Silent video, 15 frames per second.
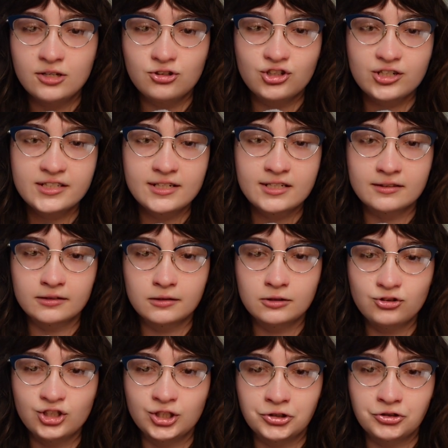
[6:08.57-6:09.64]
just as
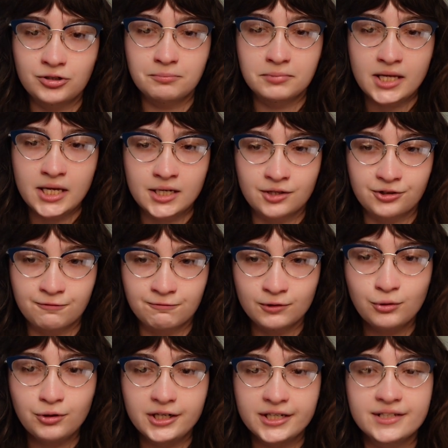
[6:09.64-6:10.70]
little children playing on the
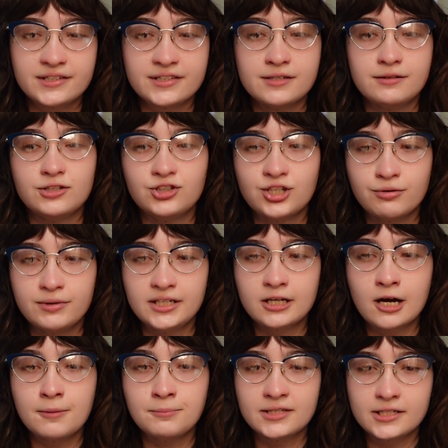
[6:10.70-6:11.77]
floor can see the chewing
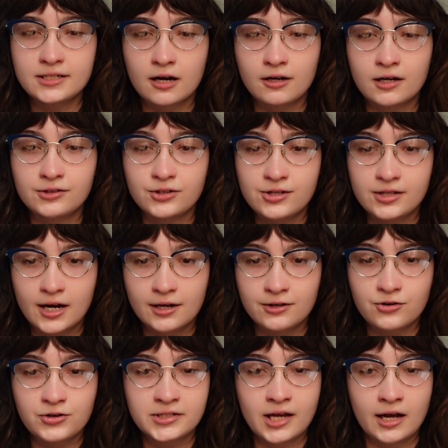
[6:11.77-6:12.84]
gum stuck to the
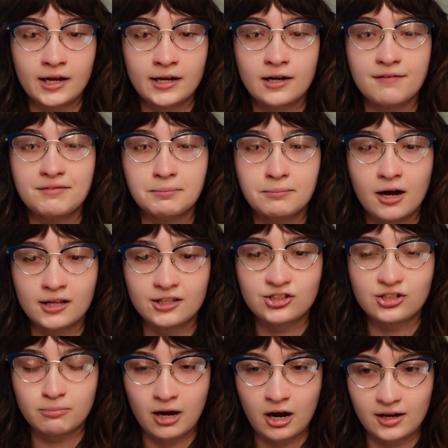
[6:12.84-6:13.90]
underside of the
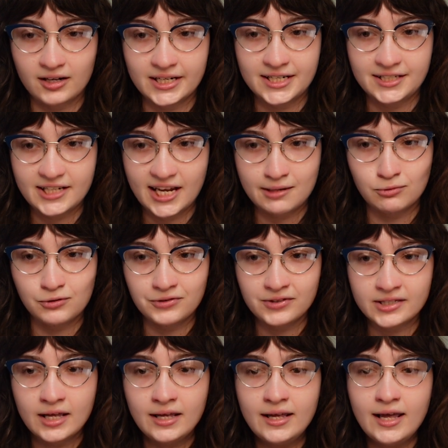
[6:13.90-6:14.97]
polished mahogany tables